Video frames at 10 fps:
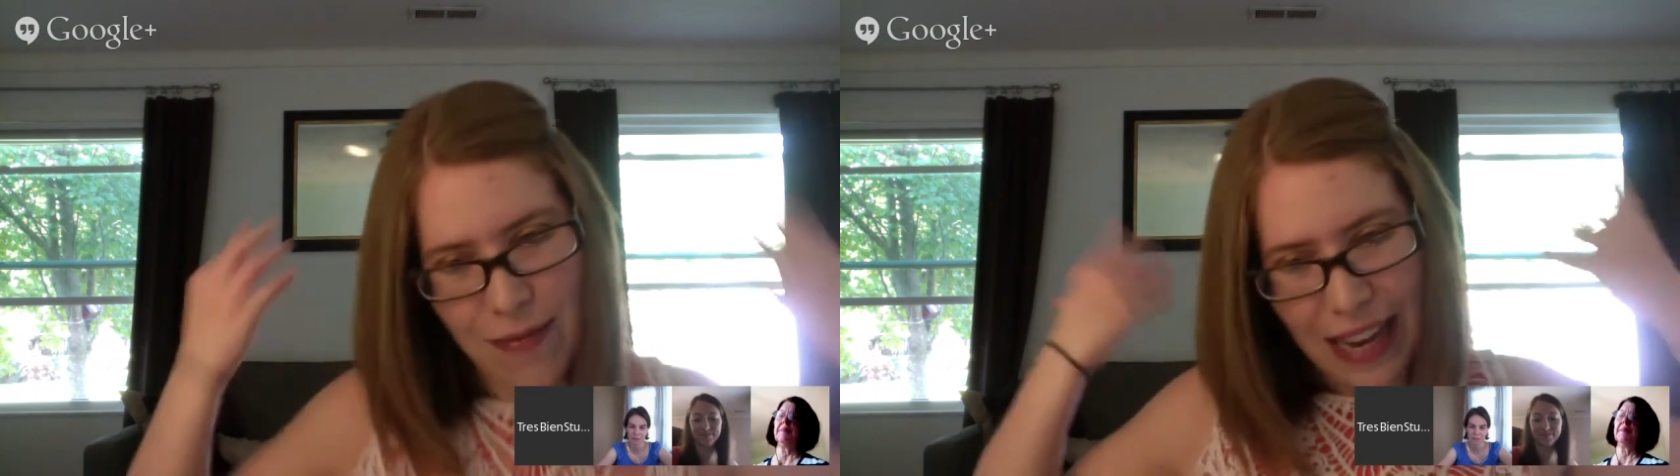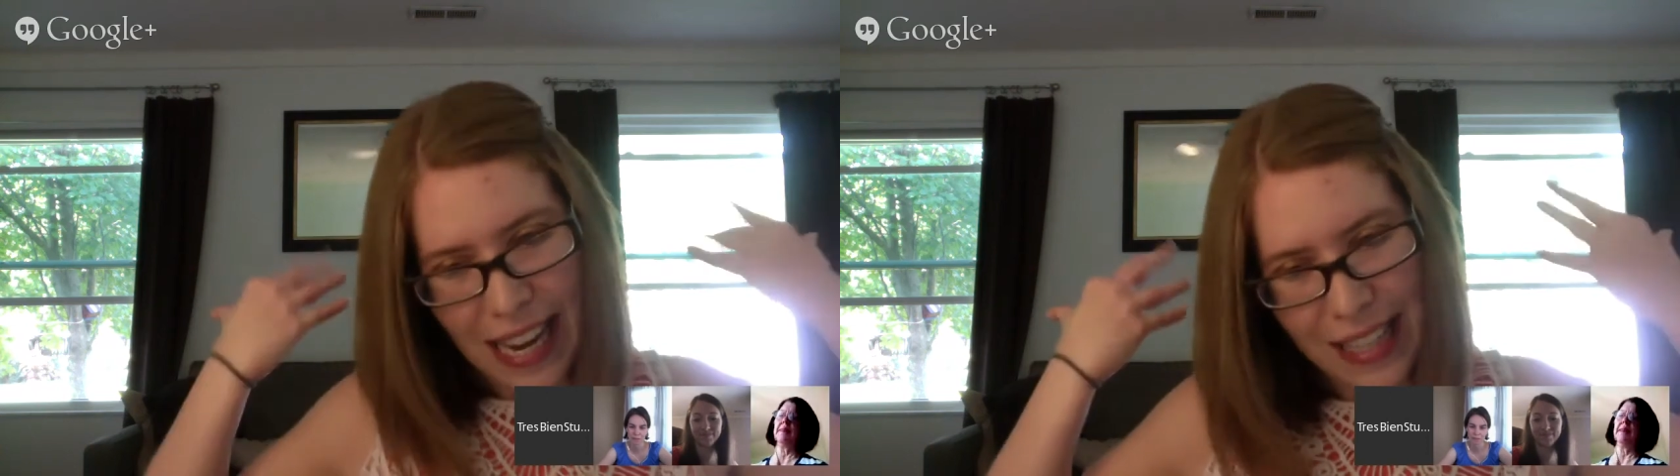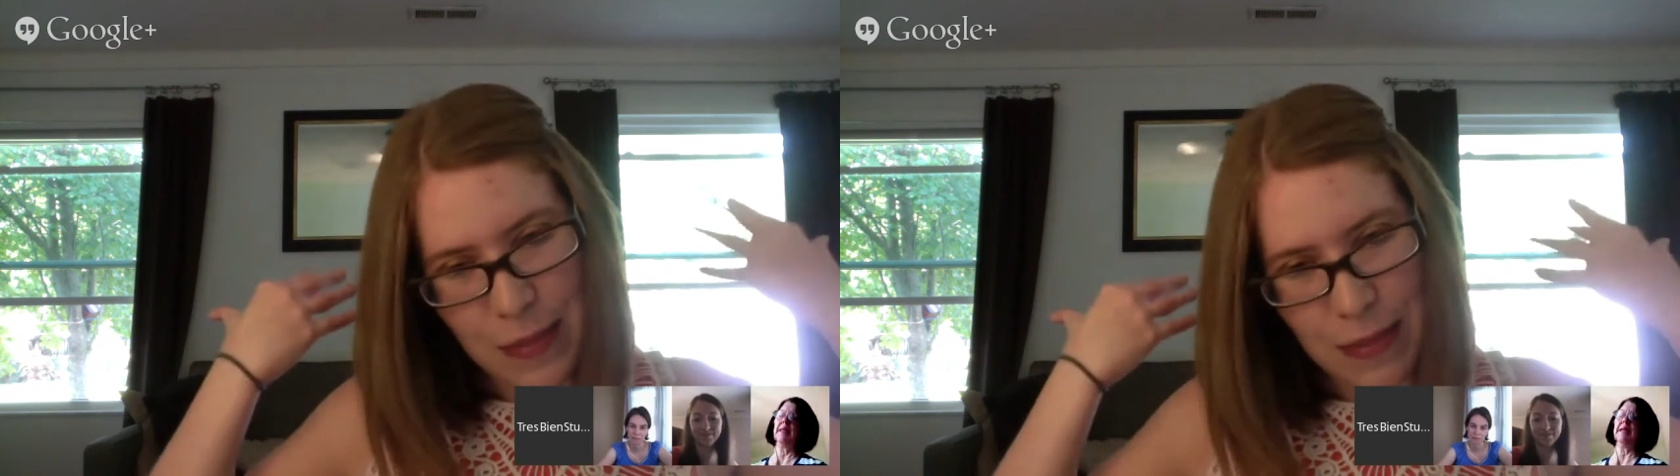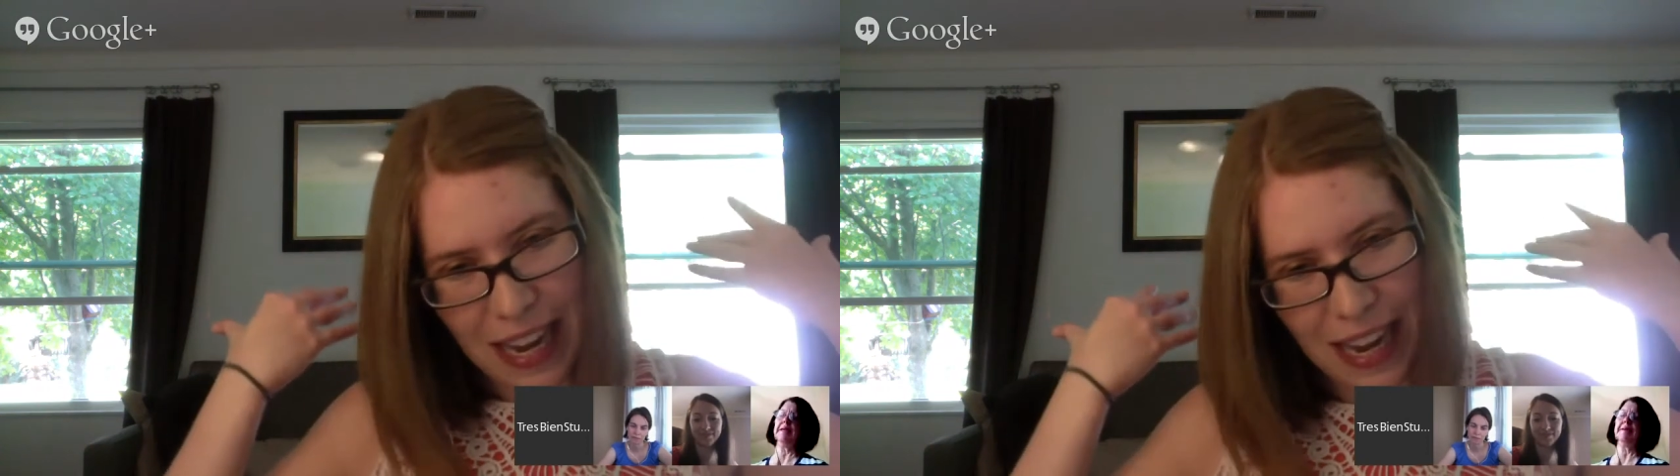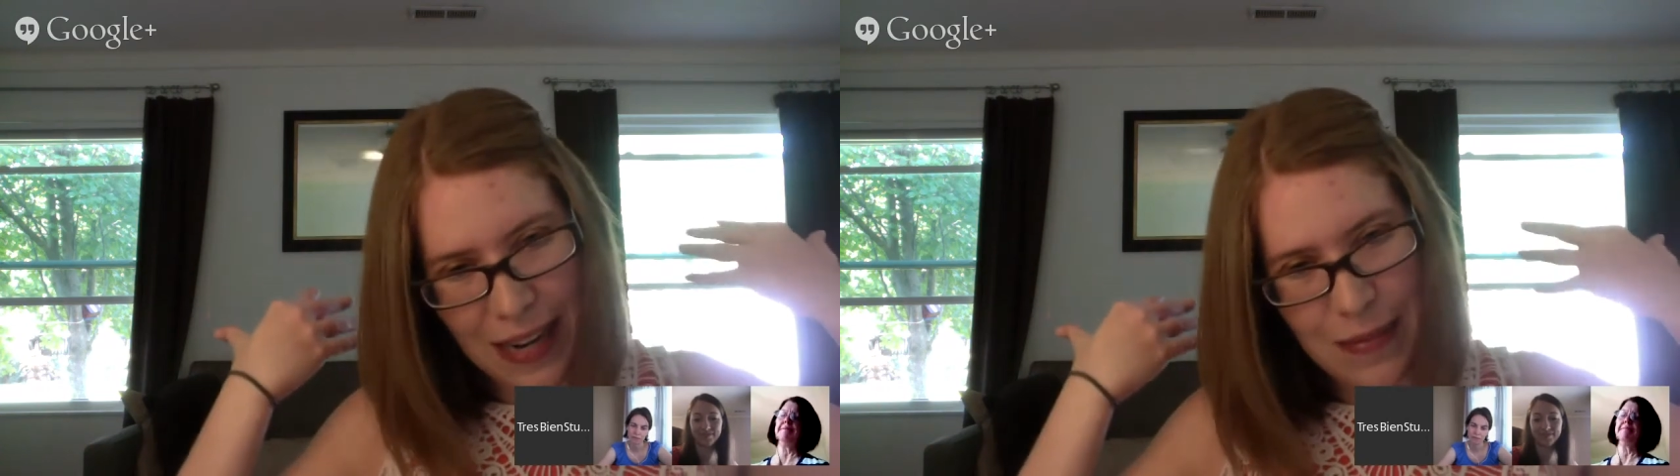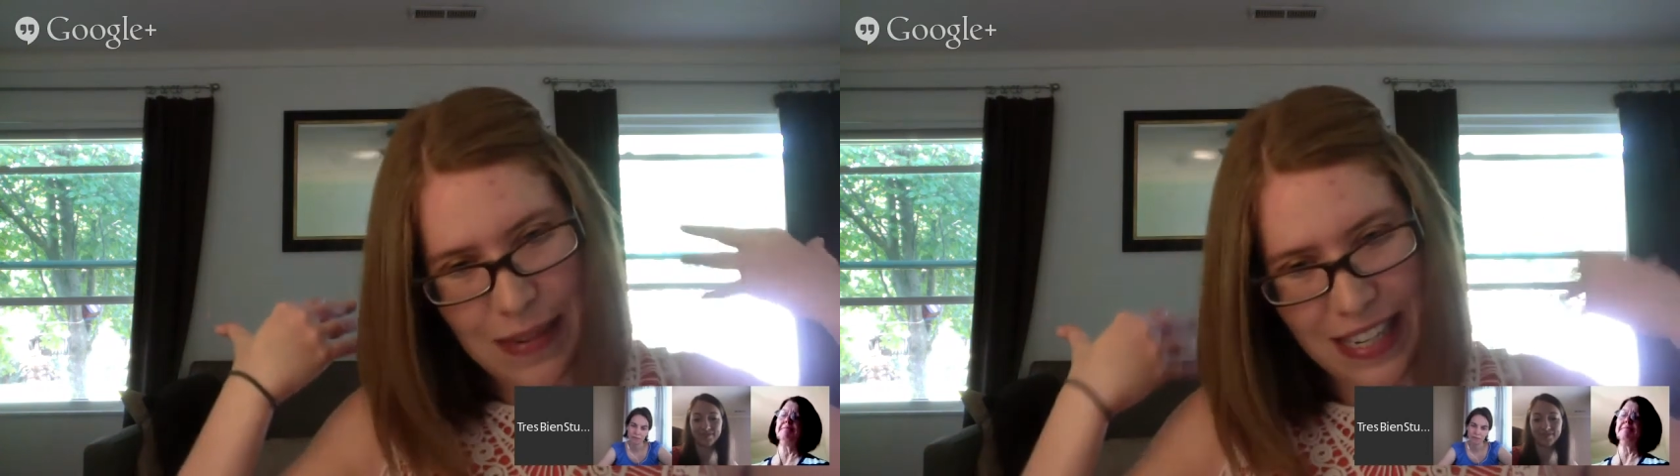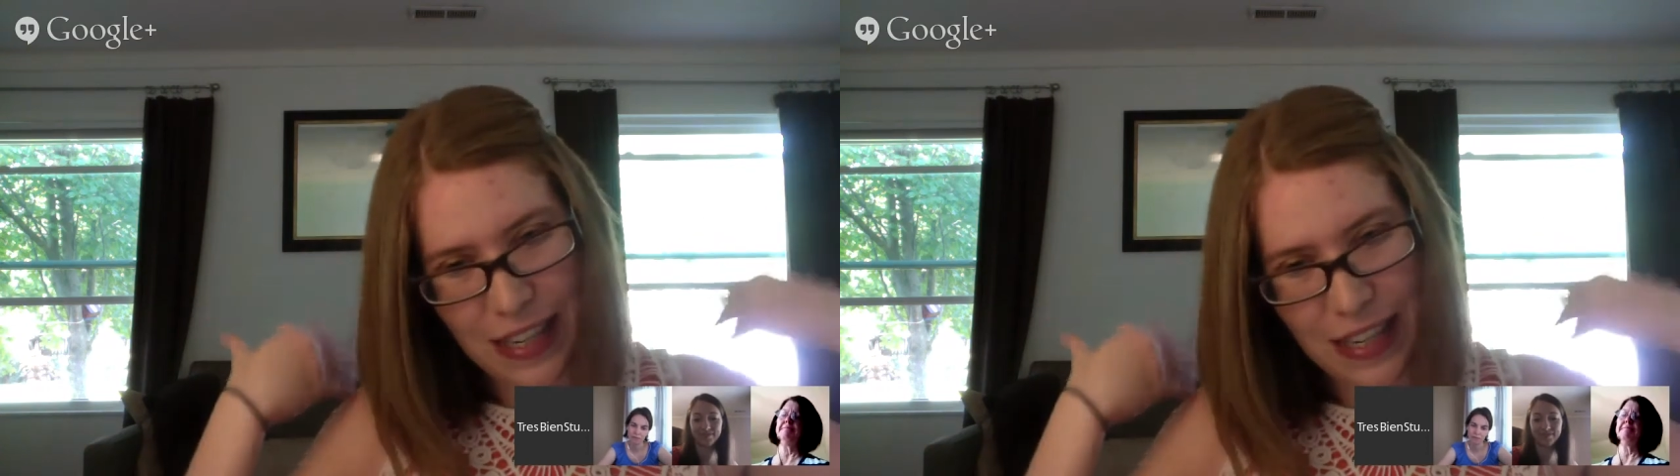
my hands behind me.